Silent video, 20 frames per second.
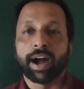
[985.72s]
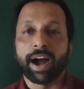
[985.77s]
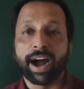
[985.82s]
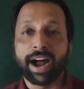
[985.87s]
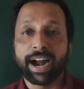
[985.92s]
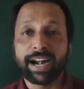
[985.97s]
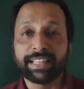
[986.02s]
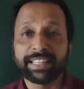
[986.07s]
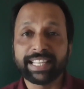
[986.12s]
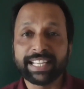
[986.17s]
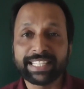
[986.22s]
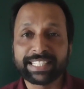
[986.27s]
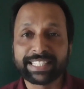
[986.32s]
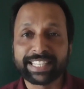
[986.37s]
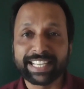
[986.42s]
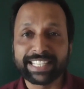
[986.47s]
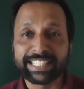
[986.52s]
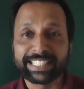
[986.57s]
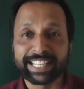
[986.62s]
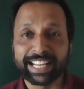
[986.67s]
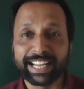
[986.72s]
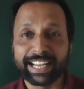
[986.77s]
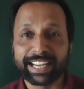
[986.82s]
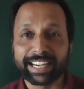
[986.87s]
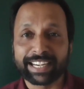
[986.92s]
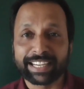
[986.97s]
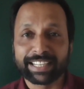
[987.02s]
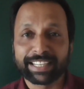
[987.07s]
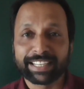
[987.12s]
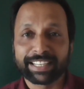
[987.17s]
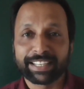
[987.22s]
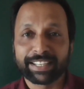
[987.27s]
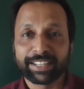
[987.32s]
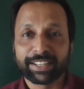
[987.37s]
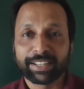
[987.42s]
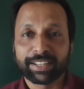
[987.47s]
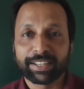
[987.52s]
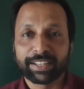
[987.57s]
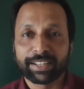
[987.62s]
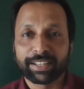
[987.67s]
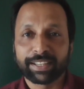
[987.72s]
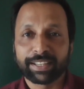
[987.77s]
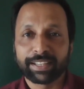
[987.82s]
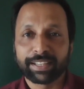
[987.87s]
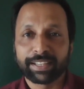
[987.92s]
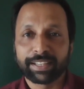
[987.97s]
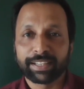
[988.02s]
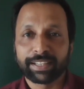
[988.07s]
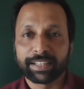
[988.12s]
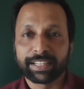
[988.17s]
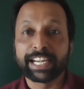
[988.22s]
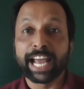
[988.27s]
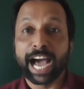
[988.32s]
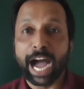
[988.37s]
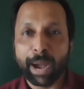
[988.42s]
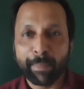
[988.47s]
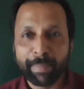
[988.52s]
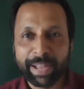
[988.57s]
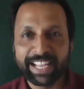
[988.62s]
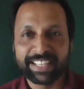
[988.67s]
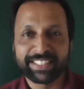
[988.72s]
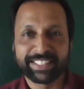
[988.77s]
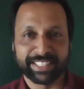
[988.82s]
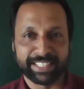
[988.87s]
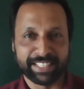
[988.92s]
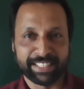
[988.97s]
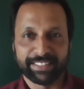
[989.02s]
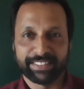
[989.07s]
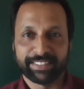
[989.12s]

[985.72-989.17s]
All these things are damaged